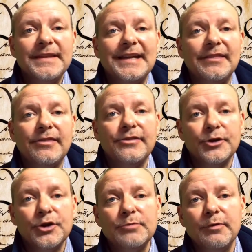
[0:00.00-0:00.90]
That
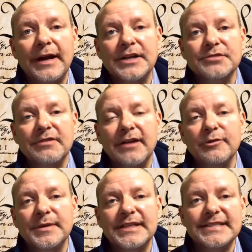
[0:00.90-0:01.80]
third branch of
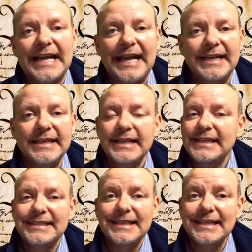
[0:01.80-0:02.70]
government is added.
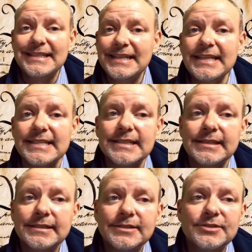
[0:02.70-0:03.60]
Didn't exist
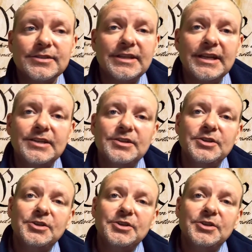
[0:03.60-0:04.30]
in